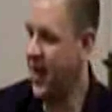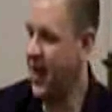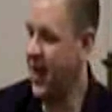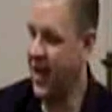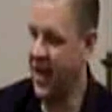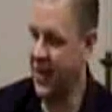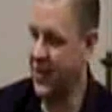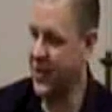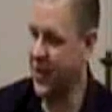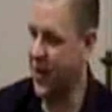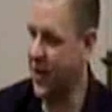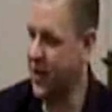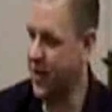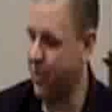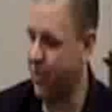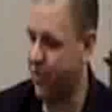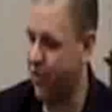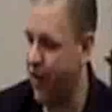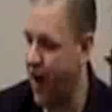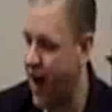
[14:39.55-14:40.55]
and it was called
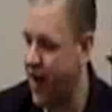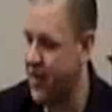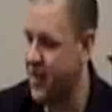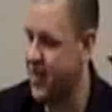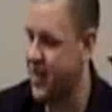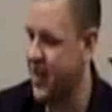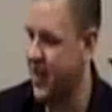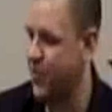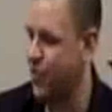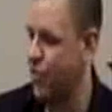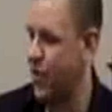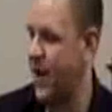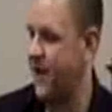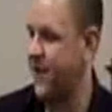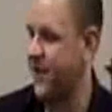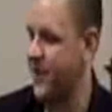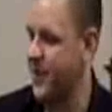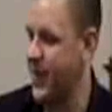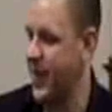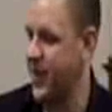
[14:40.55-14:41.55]
the Protestant
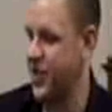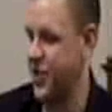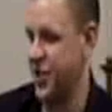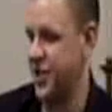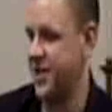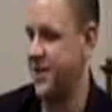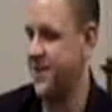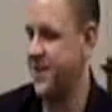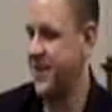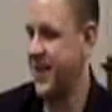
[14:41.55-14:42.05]
Reformation.